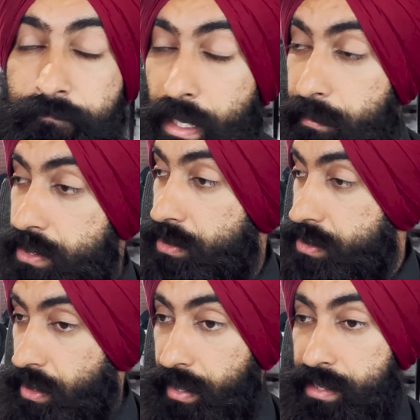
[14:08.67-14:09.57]
Maybe
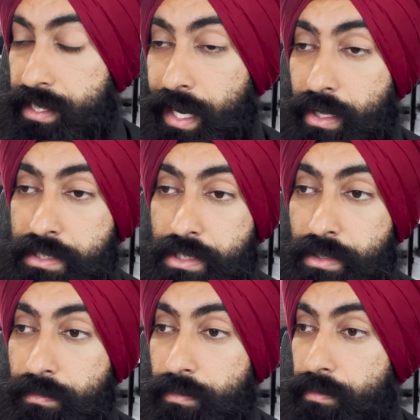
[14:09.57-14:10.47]
starting a side
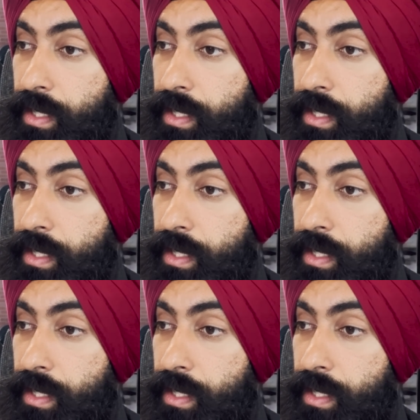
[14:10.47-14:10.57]
hustle,